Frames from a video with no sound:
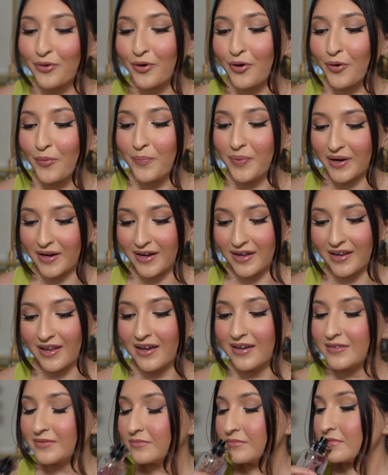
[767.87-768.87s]
know but
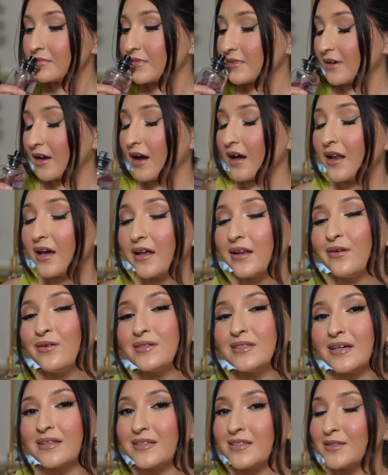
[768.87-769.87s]
all I know
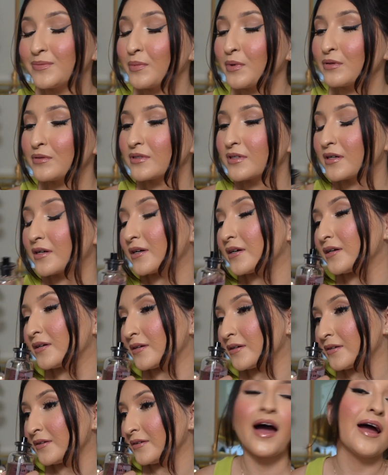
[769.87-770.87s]
is that this smells
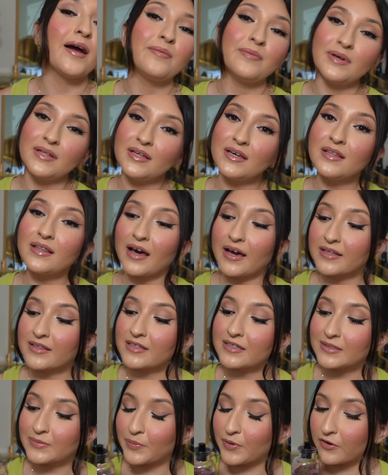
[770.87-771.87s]
good I really like
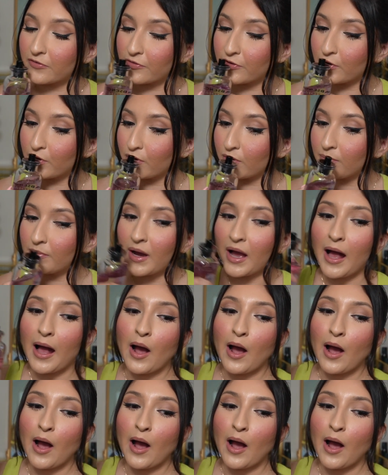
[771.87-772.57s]
this perfume